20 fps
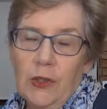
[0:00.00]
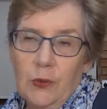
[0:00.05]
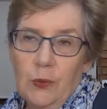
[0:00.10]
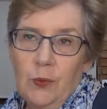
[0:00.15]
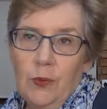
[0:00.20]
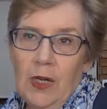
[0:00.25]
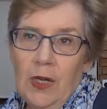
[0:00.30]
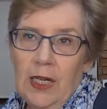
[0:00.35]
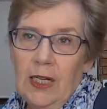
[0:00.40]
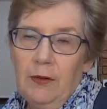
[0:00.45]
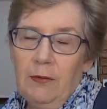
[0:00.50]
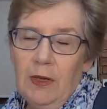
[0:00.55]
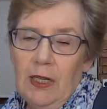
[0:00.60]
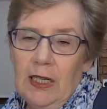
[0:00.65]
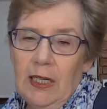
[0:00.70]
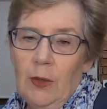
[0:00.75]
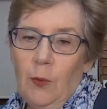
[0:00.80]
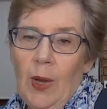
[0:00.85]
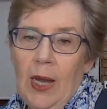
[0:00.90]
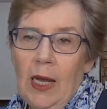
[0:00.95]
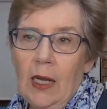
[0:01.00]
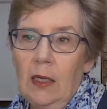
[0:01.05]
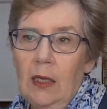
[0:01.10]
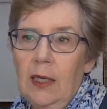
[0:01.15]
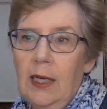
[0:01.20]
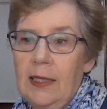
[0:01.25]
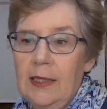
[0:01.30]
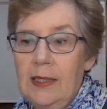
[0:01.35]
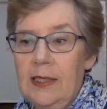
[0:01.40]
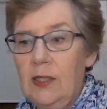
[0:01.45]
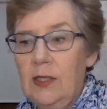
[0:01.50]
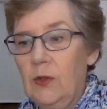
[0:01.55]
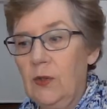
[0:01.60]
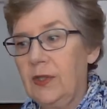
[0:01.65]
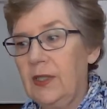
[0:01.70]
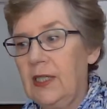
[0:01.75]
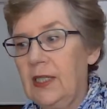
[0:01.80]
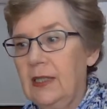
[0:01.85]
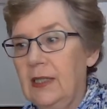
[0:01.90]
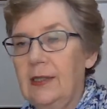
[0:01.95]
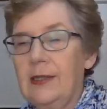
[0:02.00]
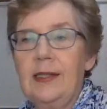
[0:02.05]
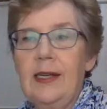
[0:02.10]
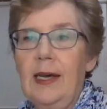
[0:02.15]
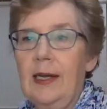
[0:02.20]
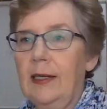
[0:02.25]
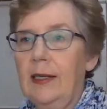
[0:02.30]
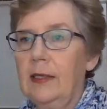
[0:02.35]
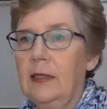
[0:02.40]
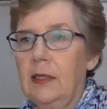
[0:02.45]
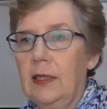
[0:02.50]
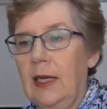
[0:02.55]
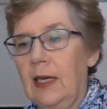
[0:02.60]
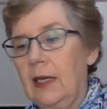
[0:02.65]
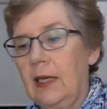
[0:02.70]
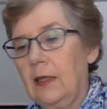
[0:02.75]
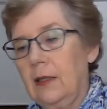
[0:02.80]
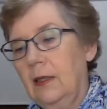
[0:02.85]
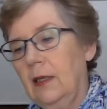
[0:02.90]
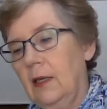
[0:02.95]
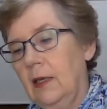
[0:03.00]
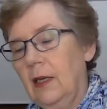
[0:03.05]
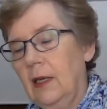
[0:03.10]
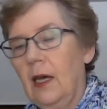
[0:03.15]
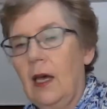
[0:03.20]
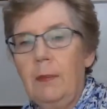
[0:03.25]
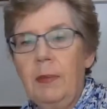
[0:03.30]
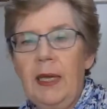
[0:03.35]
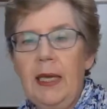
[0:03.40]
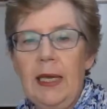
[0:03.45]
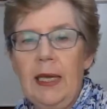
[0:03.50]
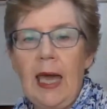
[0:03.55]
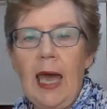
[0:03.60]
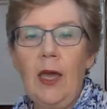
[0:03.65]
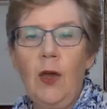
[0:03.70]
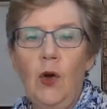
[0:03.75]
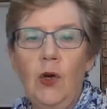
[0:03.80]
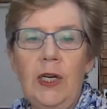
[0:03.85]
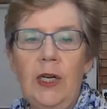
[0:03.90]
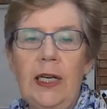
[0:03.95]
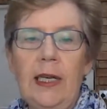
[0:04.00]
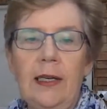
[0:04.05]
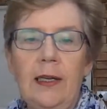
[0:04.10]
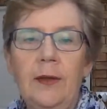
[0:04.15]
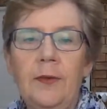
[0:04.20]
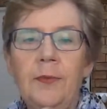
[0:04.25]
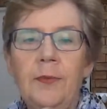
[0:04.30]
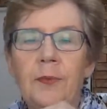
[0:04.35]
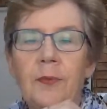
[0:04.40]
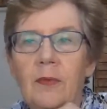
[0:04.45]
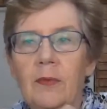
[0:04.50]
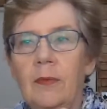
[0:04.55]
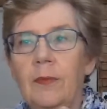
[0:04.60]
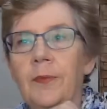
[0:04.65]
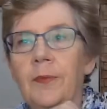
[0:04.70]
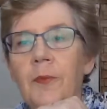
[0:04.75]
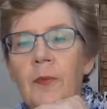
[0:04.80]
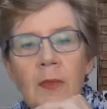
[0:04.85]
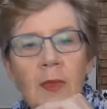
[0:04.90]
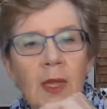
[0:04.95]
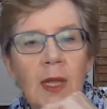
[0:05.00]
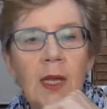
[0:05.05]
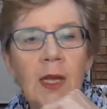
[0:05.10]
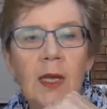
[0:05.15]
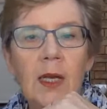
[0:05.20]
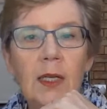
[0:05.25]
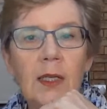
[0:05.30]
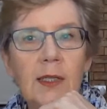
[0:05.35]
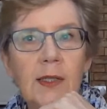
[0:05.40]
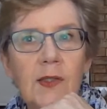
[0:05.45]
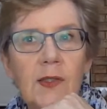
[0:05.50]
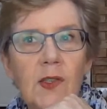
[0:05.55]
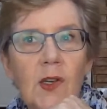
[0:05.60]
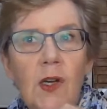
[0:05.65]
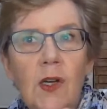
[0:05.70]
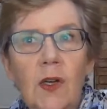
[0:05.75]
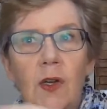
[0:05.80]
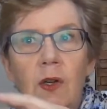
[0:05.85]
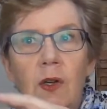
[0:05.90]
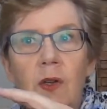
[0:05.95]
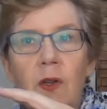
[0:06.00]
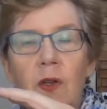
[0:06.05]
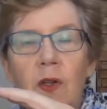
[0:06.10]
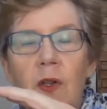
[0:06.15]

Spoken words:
really, really well until things started to get a bit chaotic. So